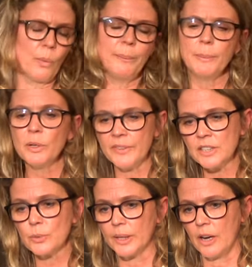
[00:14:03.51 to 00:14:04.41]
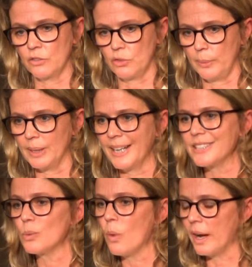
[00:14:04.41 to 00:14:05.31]
So when we move into a country, we
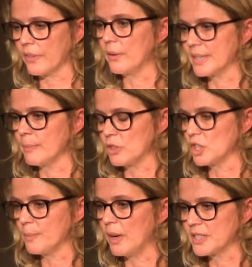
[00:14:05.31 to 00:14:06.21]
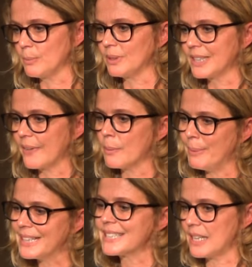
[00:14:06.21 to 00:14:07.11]
like to work there as much as possible to get the
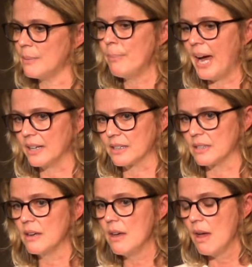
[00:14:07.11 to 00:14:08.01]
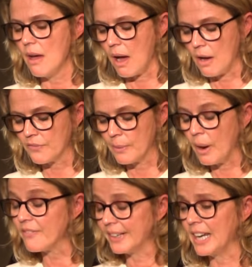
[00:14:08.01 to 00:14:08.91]
biggest impact from
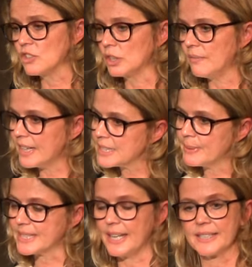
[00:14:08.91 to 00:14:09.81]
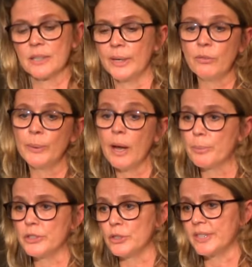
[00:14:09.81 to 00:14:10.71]
our financial investments there. So if we are
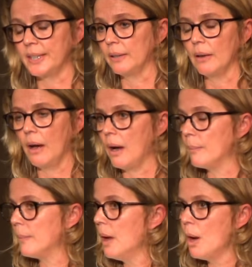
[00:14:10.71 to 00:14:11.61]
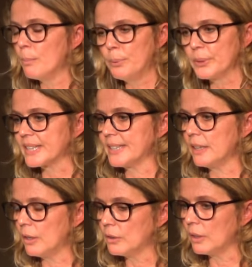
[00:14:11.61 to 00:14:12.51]
producing books
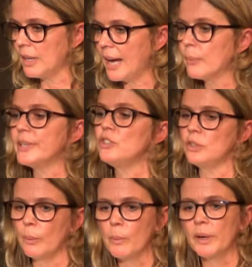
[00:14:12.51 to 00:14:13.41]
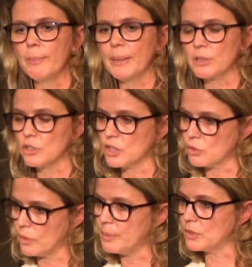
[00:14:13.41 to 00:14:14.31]
in a local language, we want to be able to
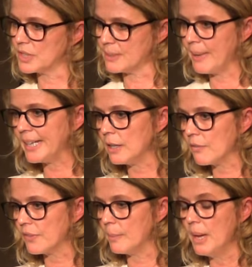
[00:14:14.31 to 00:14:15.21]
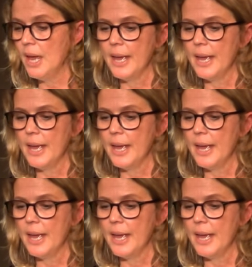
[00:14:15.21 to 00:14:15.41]
distribute as many of them.